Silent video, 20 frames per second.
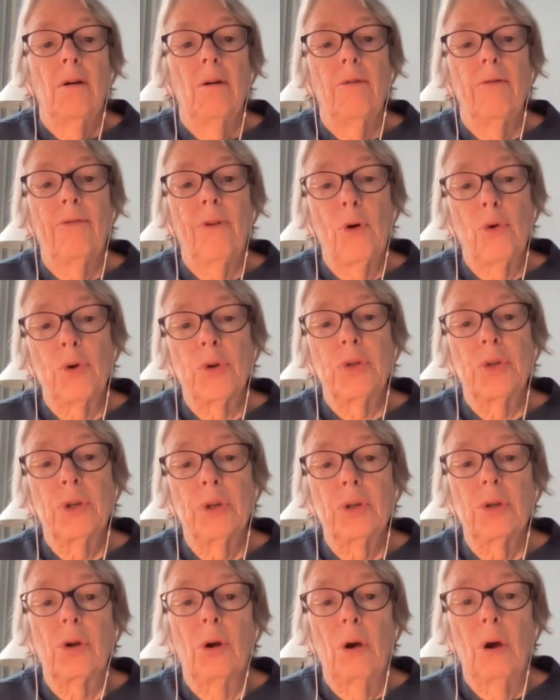
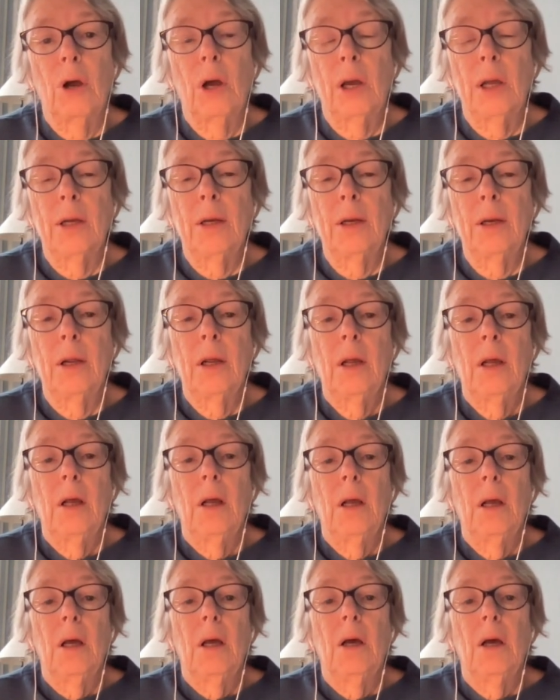focuses on
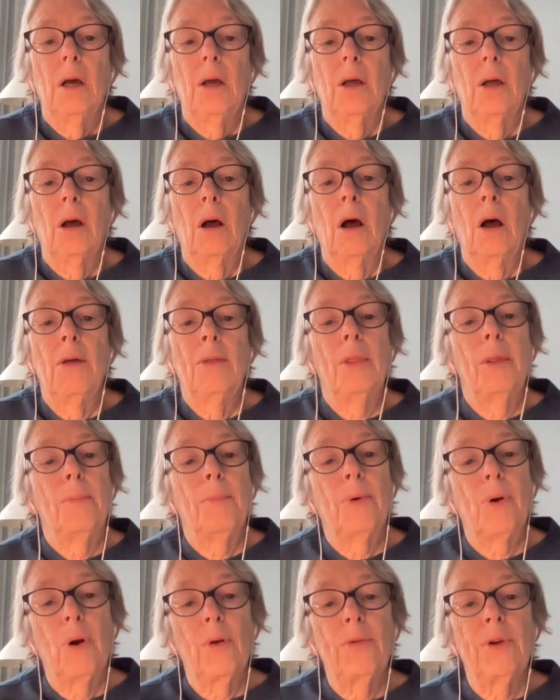the
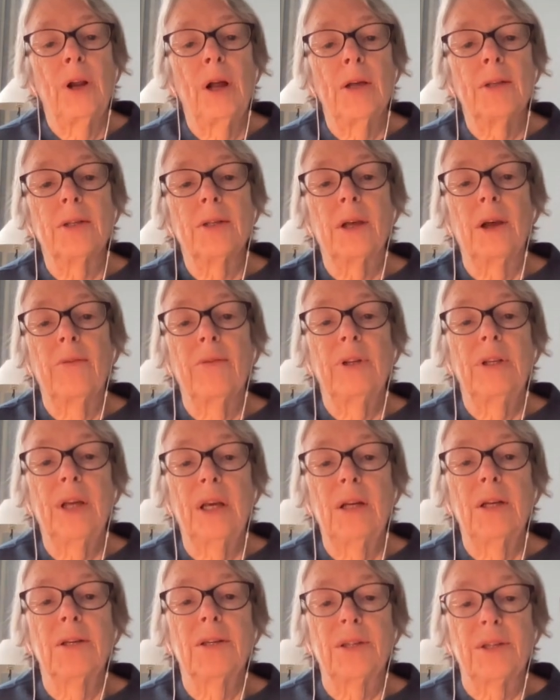provenance of a
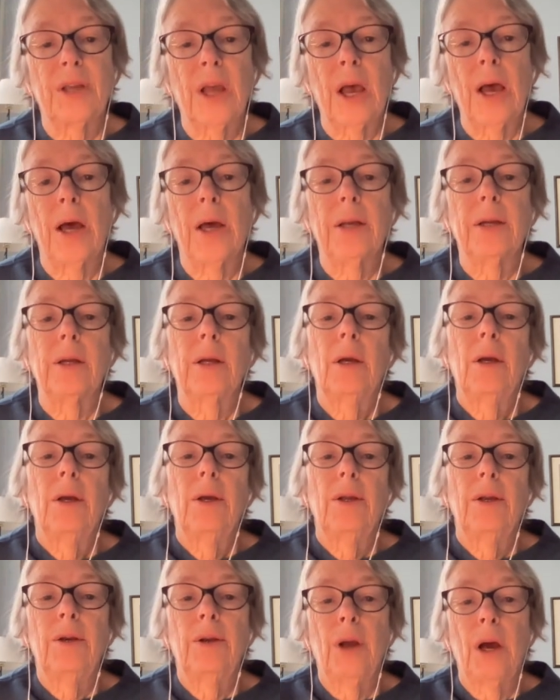data set,
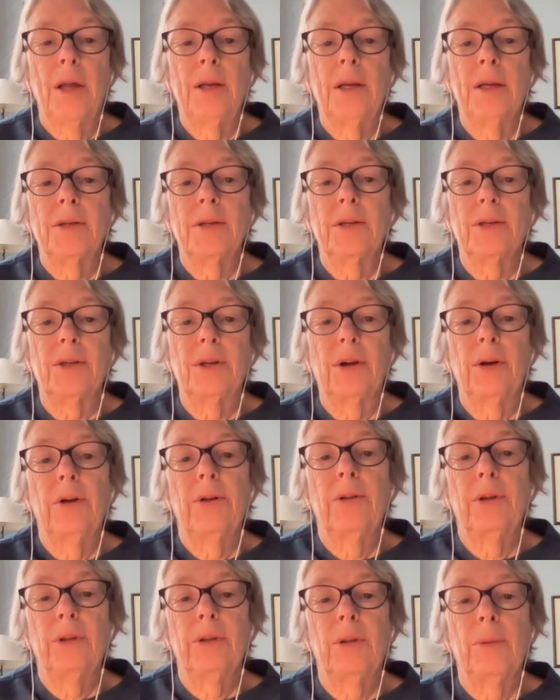not
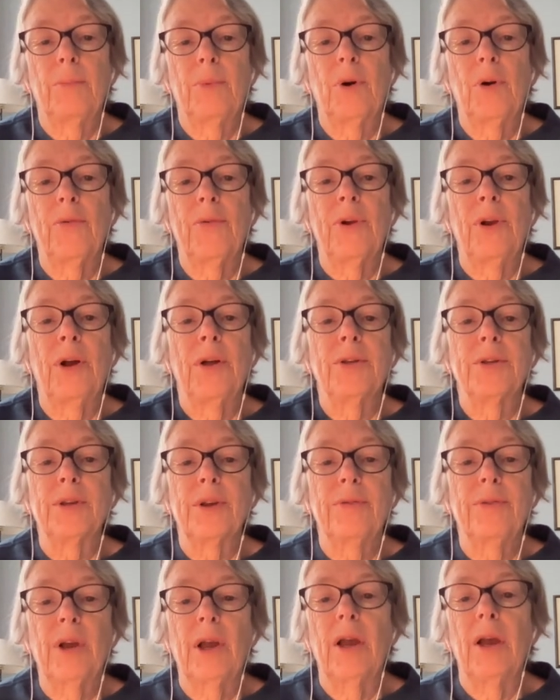necessarily the provenance
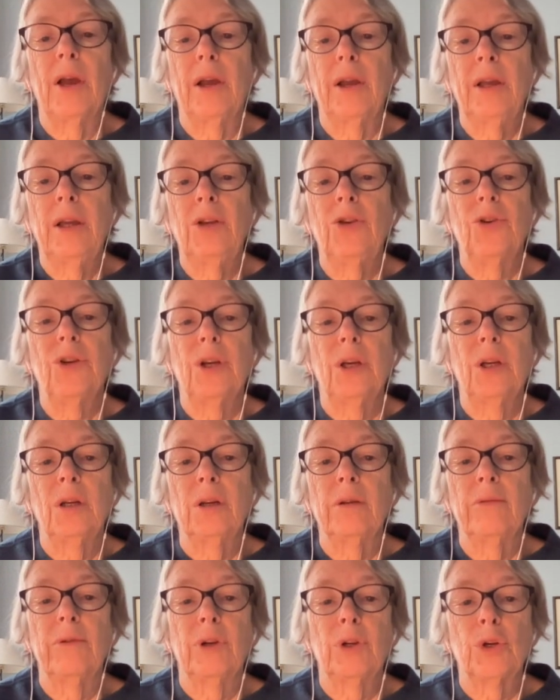of each
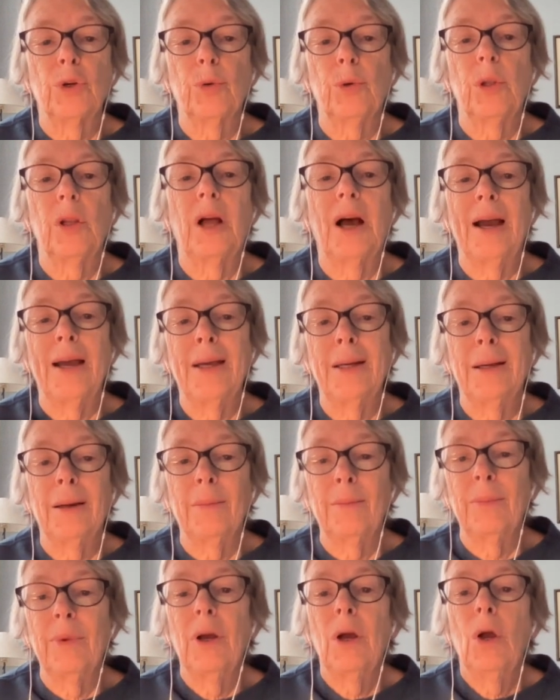individual
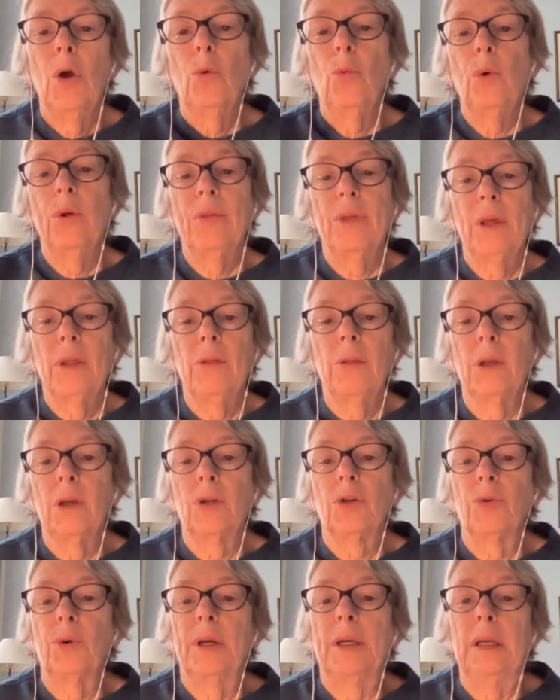item within the
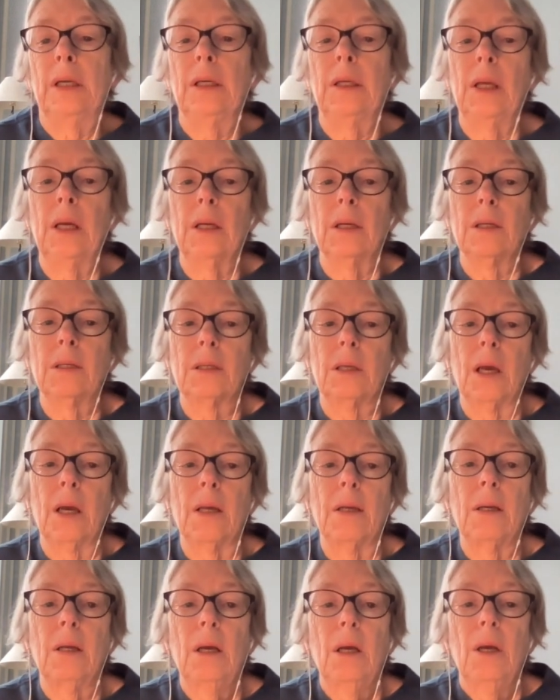training data
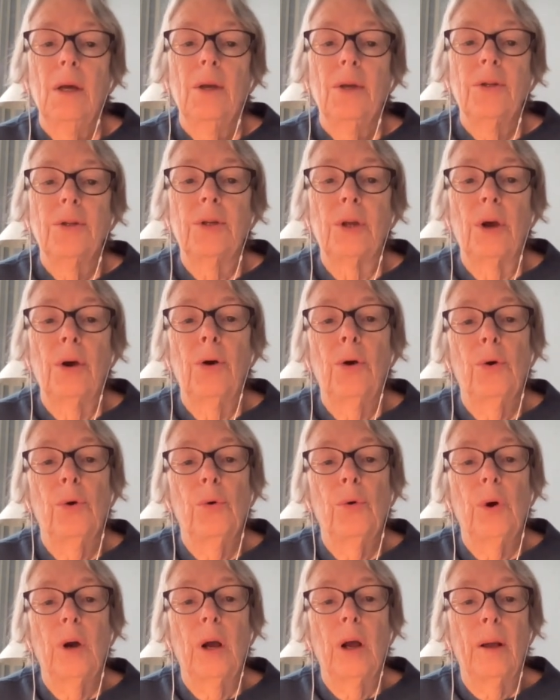set.
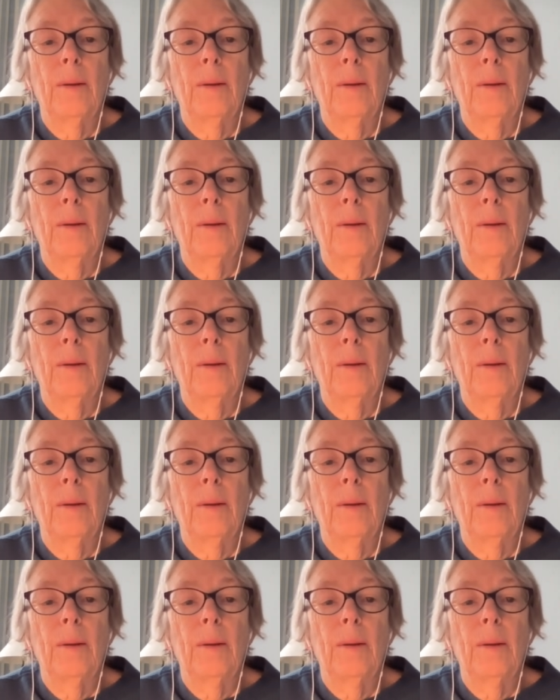So,